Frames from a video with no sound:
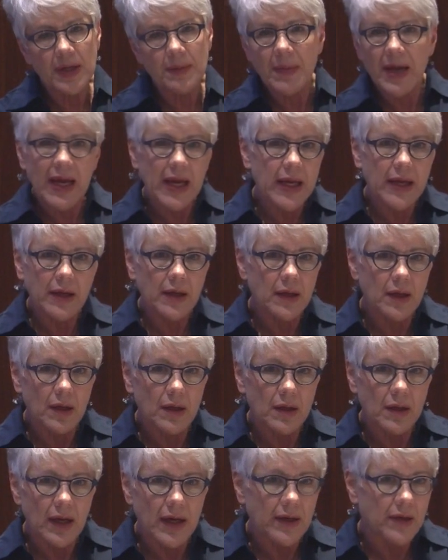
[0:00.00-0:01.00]
He may,
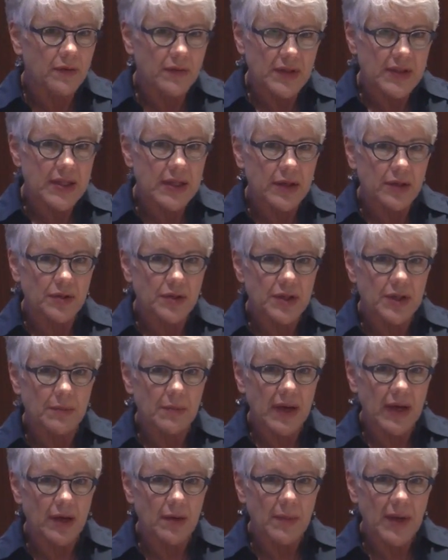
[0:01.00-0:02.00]
I don't know if it's he or she,
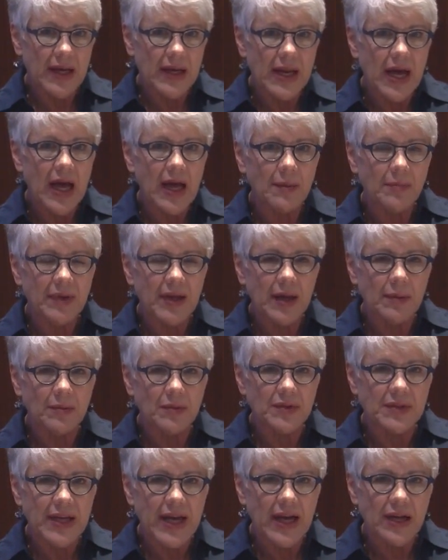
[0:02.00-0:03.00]
may or may not be
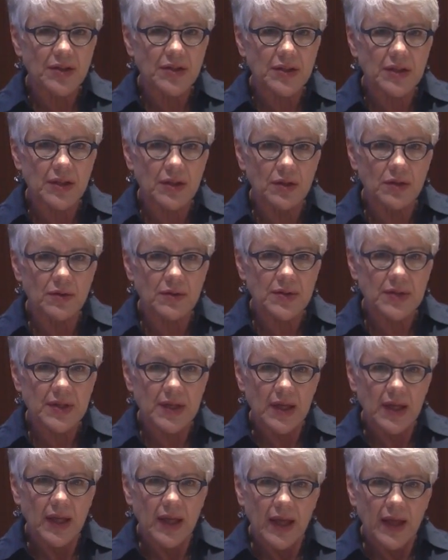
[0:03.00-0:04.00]
able to actually
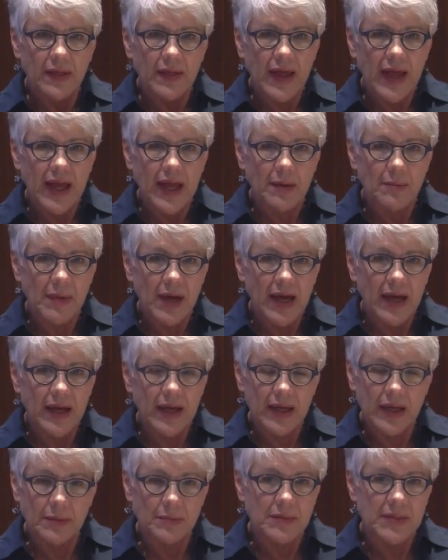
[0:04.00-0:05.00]
use the hand by
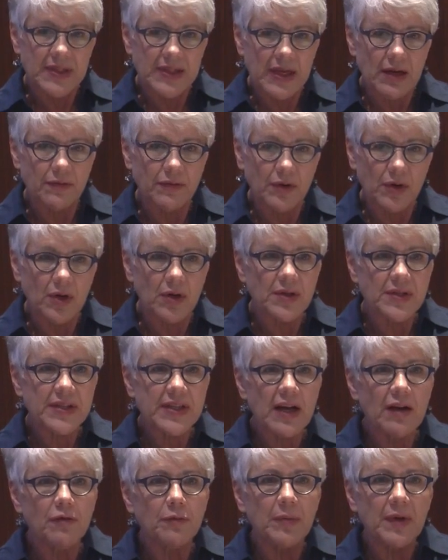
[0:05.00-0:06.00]
himself or
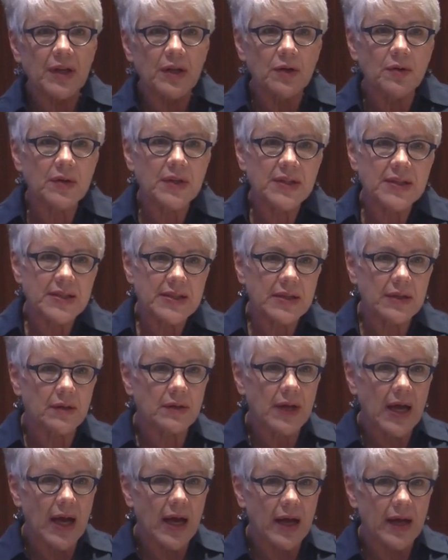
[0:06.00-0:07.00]
herself, but you can
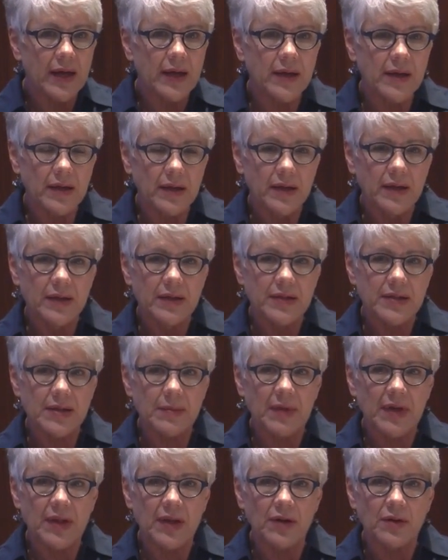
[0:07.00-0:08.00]
still guide
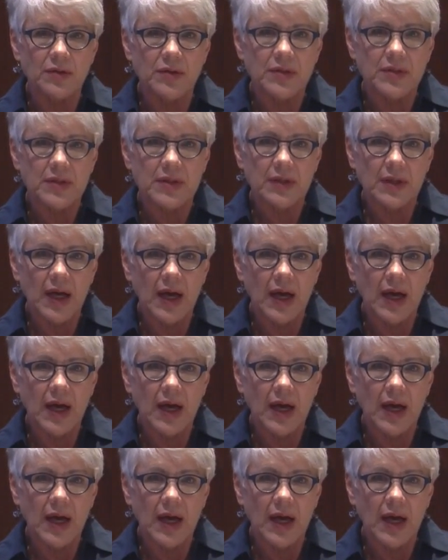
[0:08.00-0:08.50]
some of those